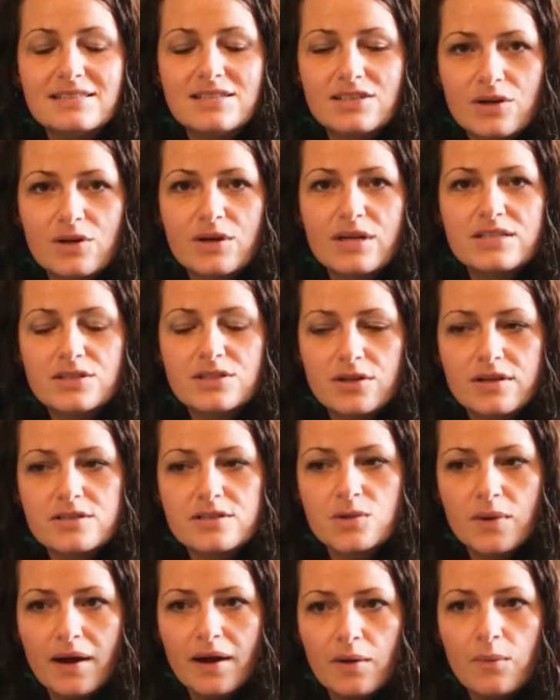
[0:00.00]
took us
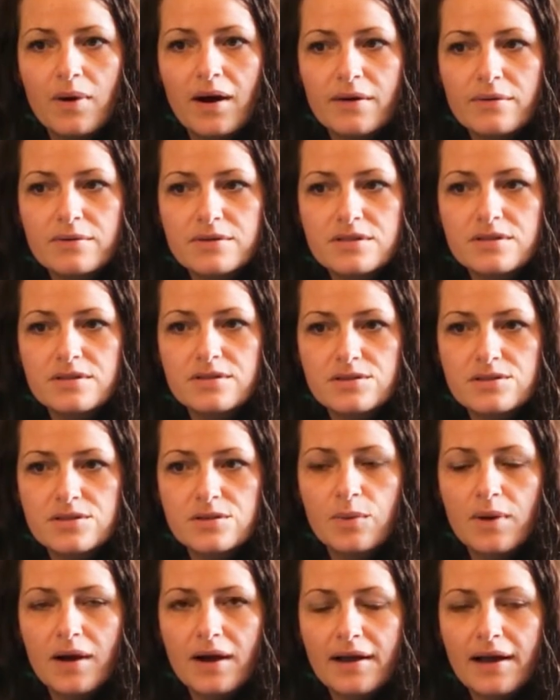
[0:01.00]
quite a while to
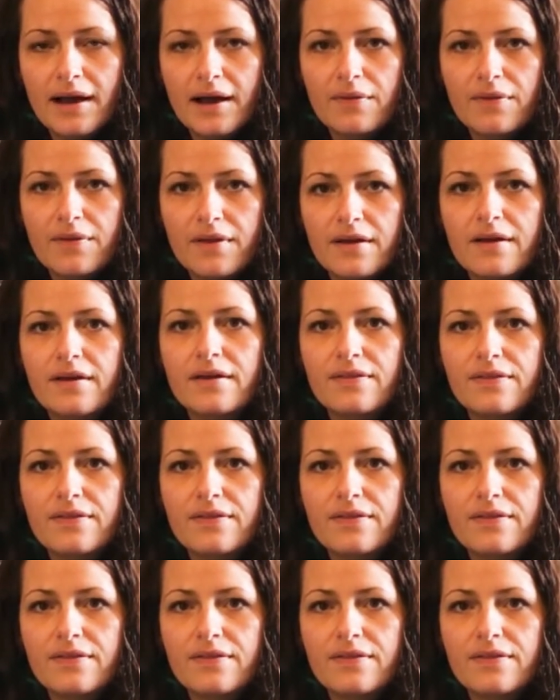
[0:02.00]
work out that